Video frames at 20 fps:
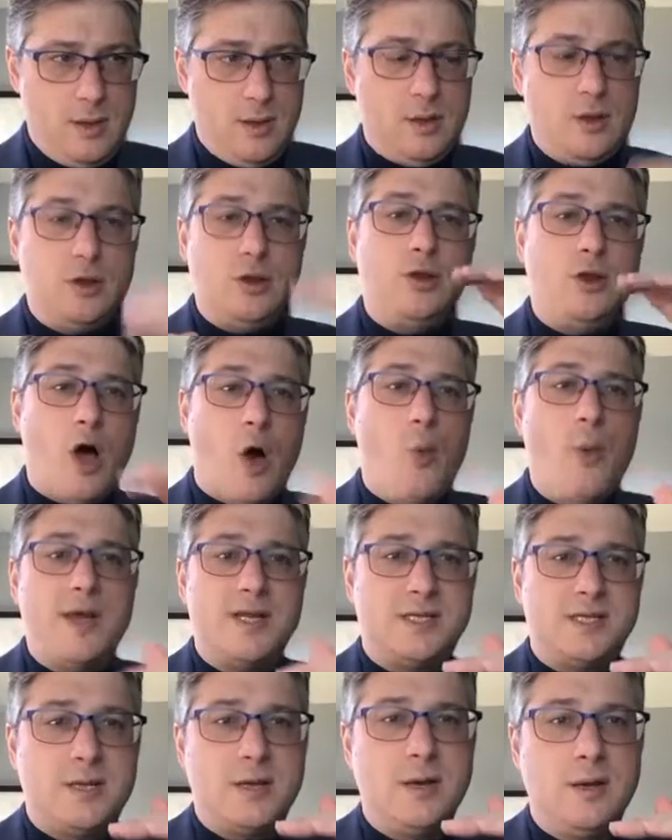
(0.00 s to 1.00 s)

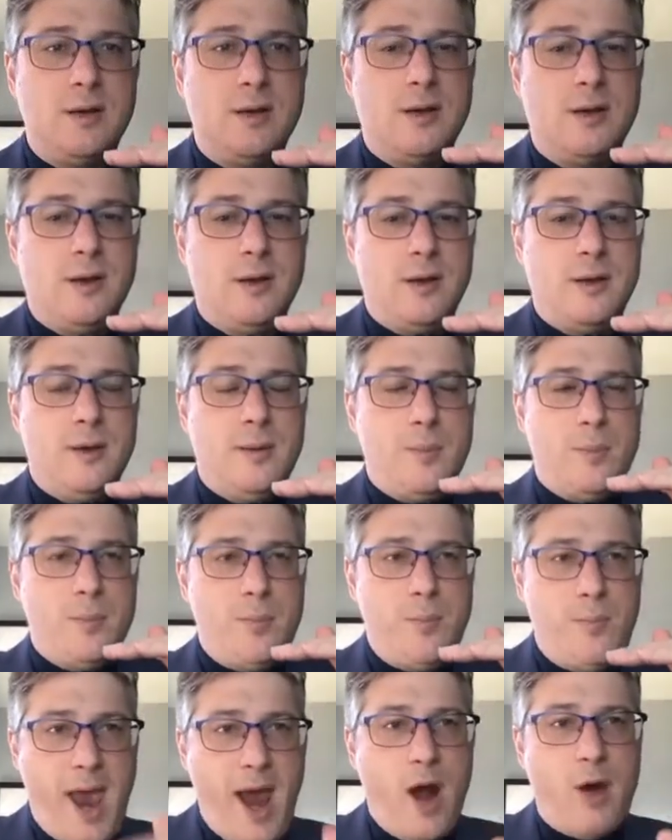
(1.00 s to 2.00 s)
lowest
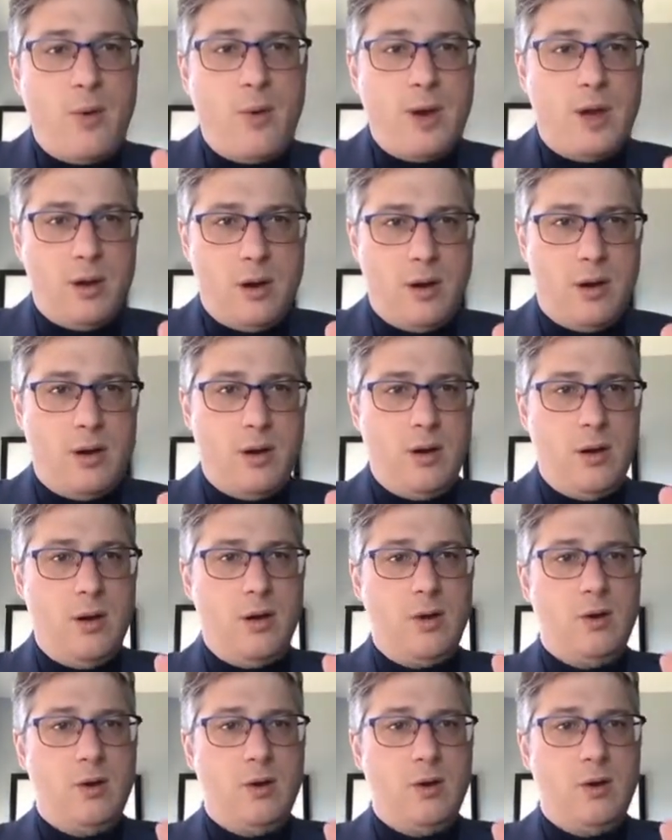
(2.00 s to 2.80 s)
barrier